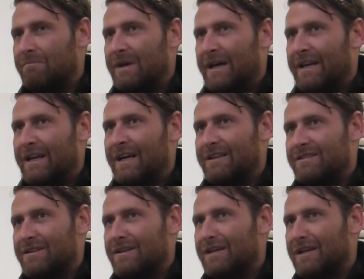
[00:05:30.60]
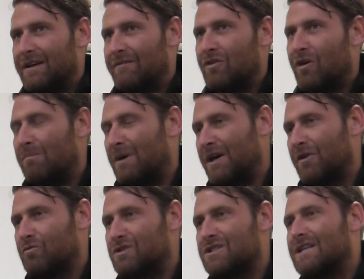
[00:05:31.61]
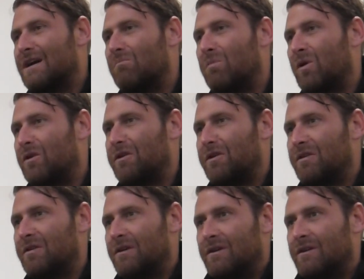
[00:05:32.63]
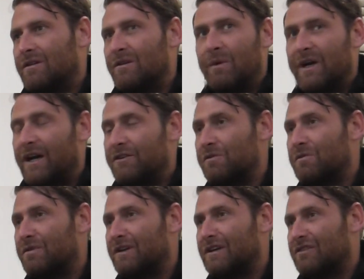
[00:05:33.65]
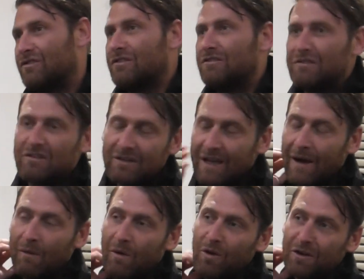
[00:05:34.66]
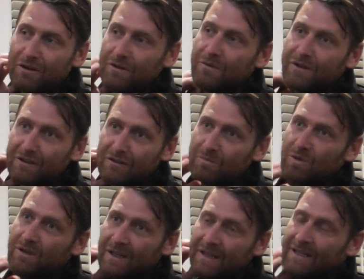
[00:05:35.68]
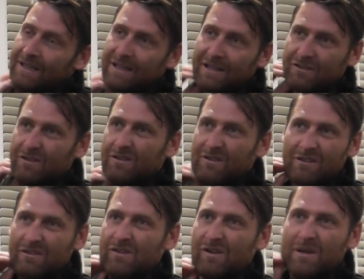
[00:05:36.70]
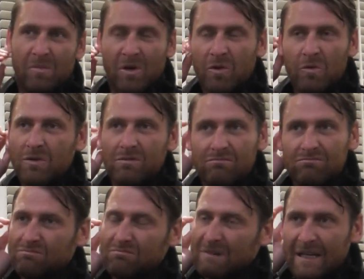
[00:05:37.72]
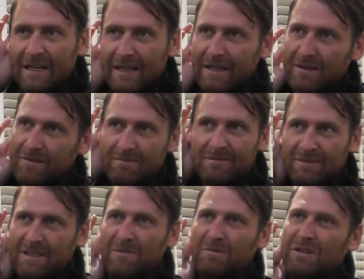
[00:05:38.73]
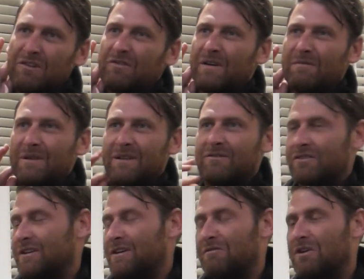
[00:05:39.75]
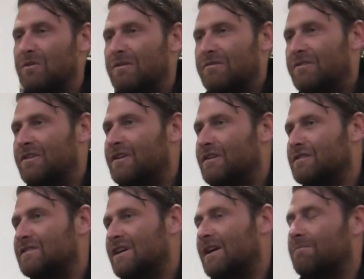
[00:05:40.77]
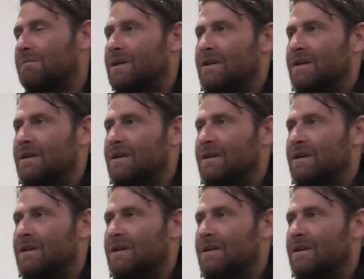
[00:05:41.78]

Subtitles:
I'd like to think I've got my own stamp on the way I do things and how I want to do things. But he's a great bloke. Him and his family, obviously, I've known them for a long time,